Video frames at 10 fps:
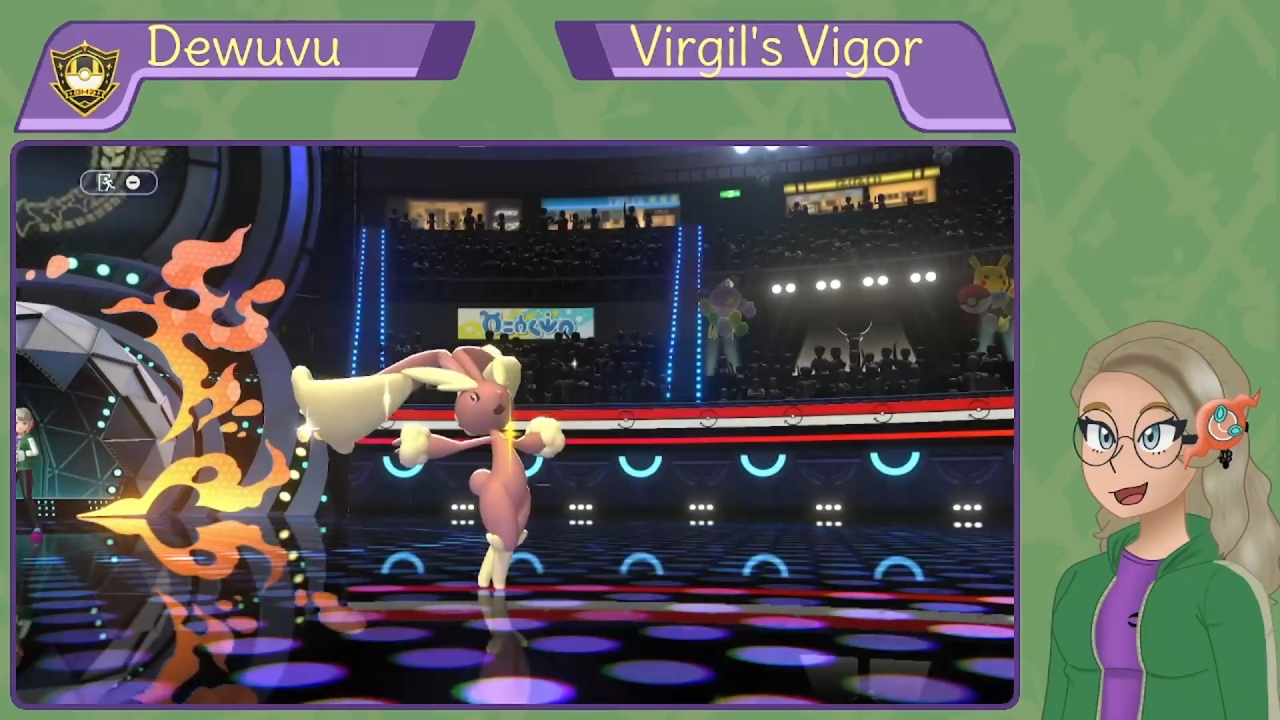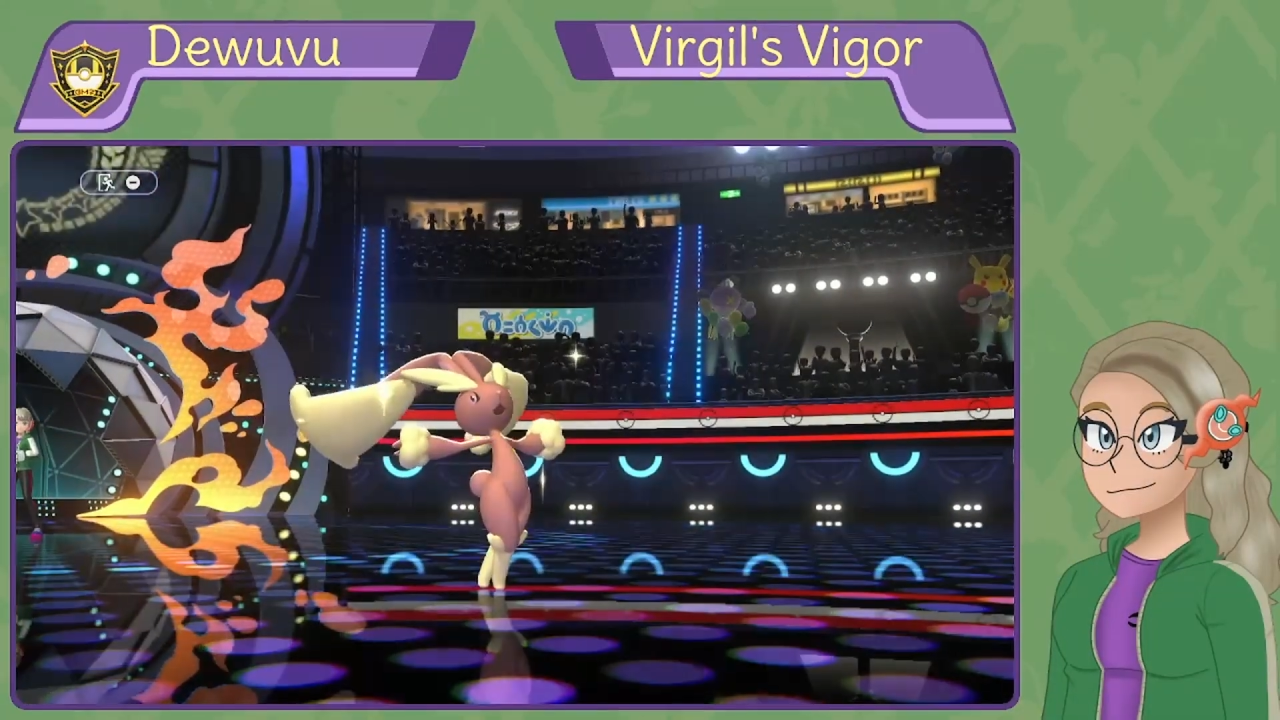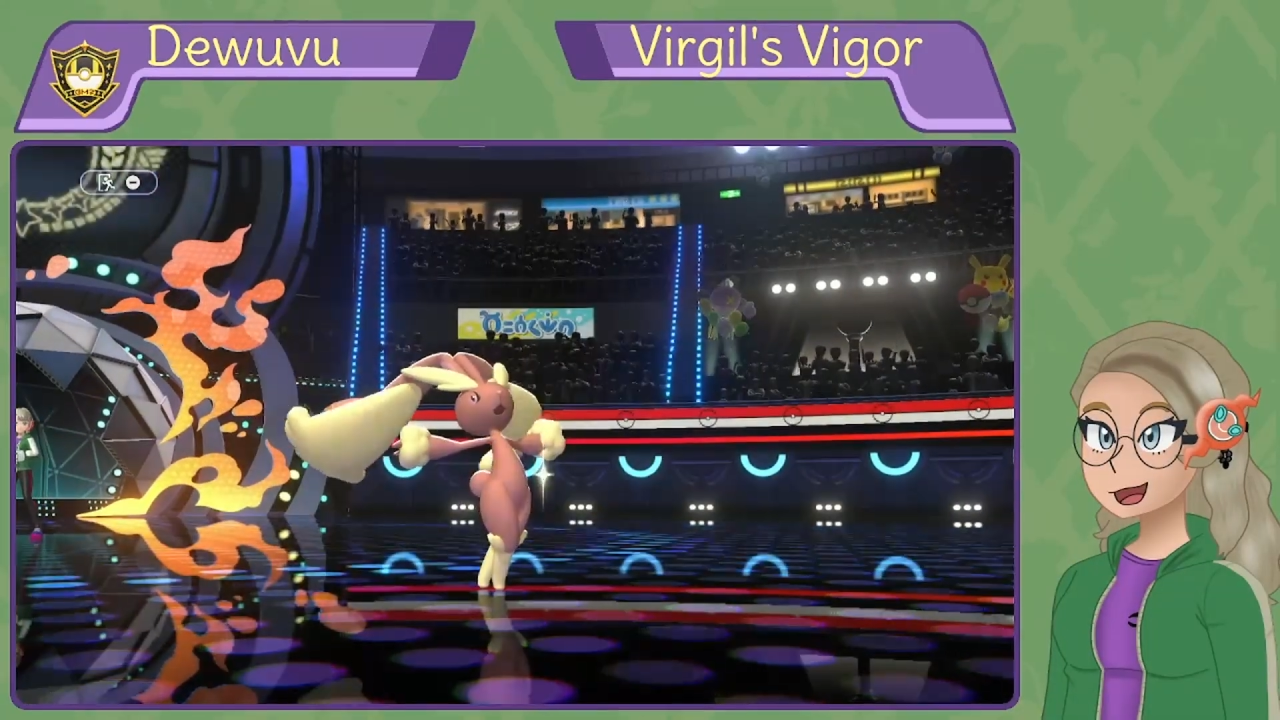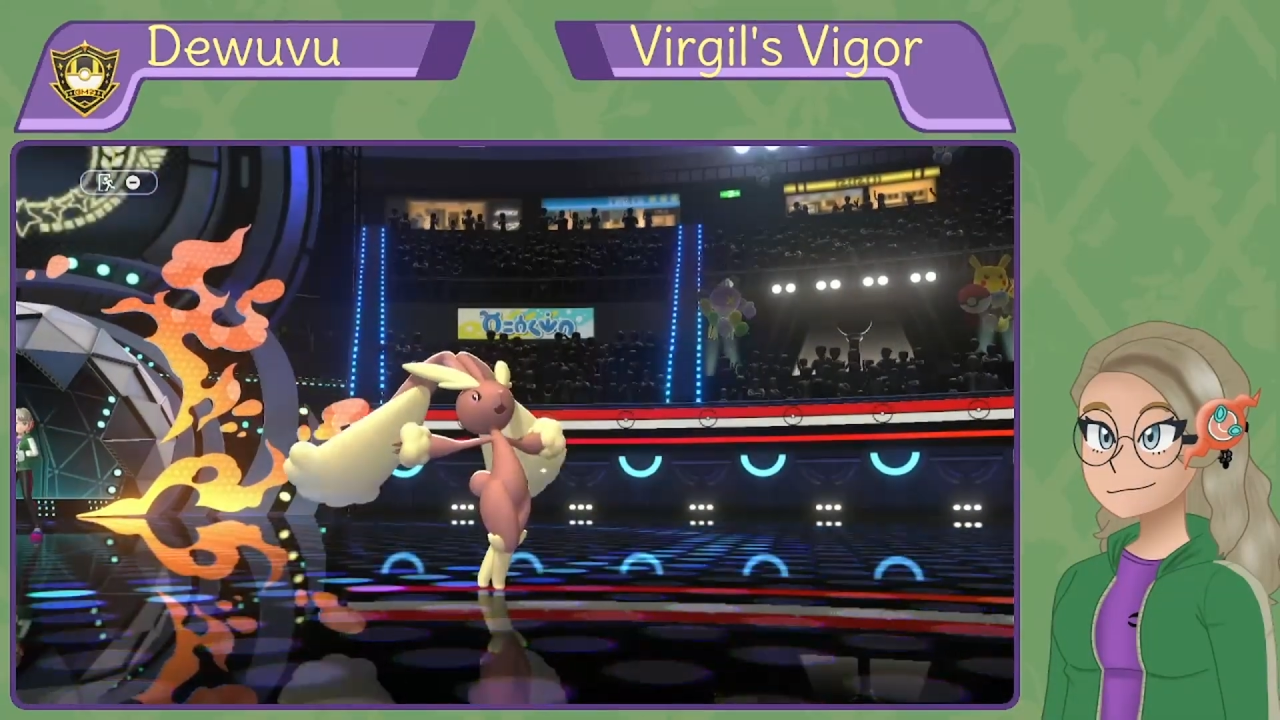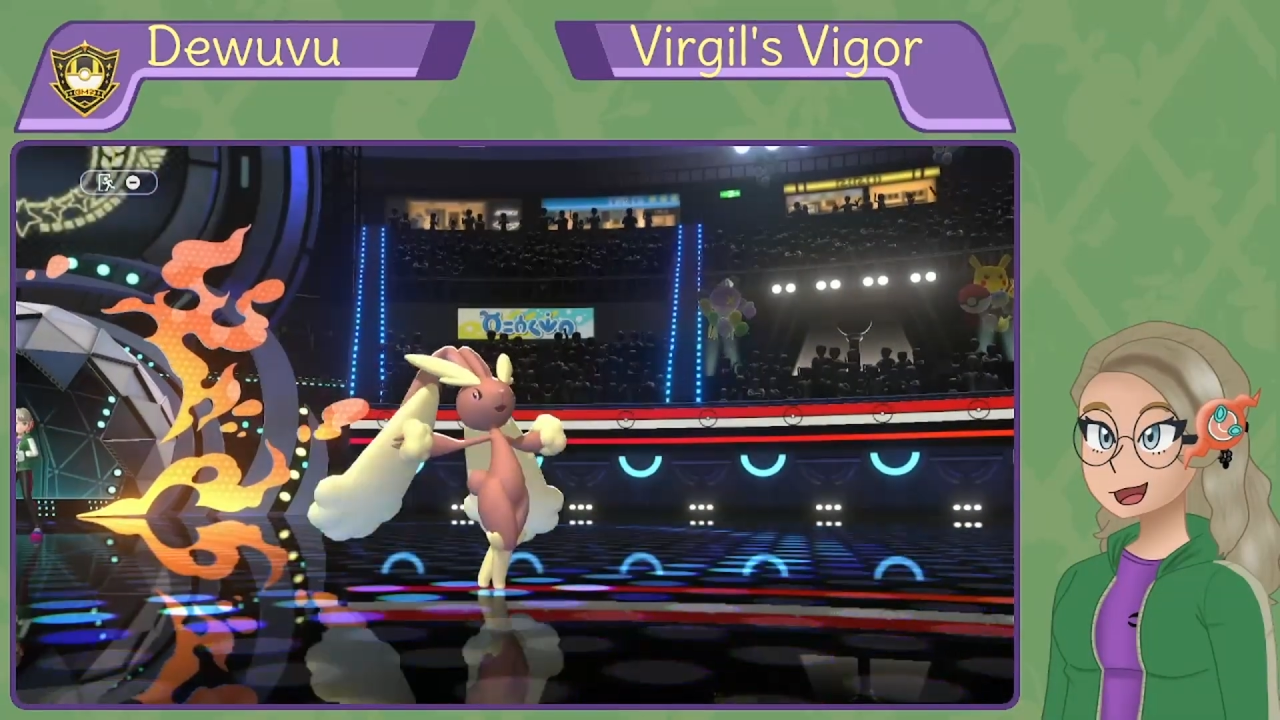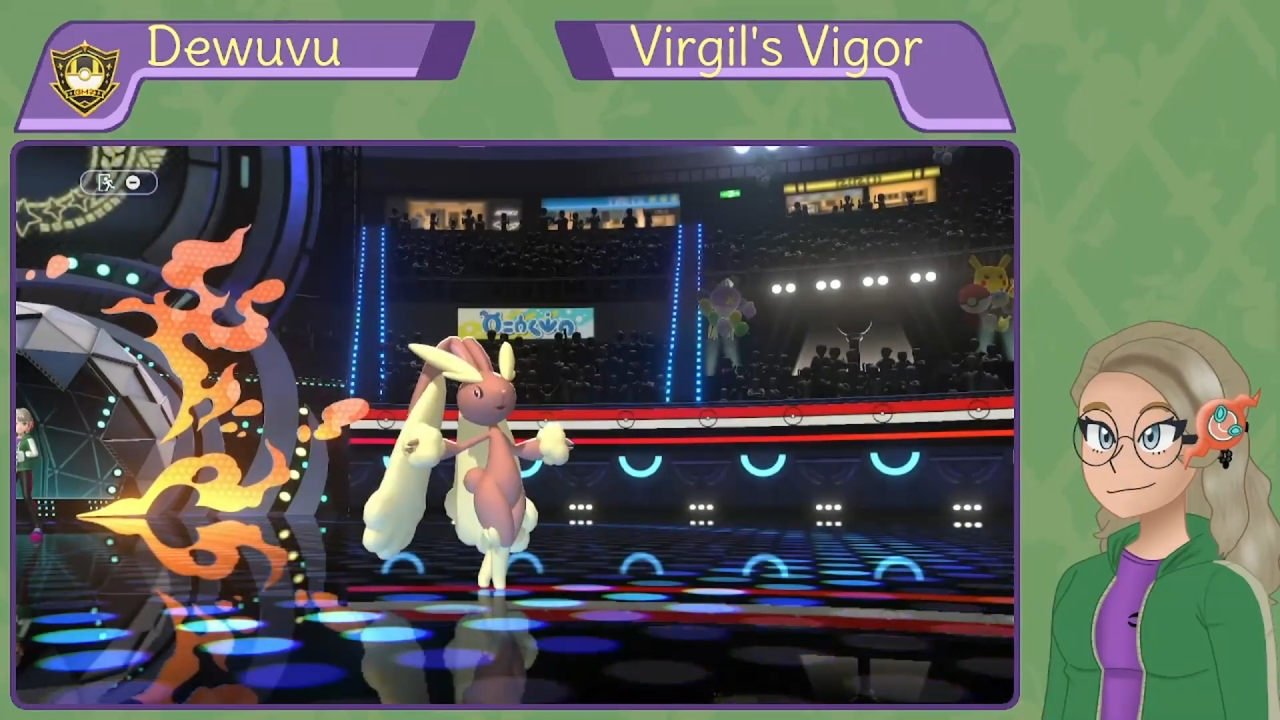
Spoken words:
into.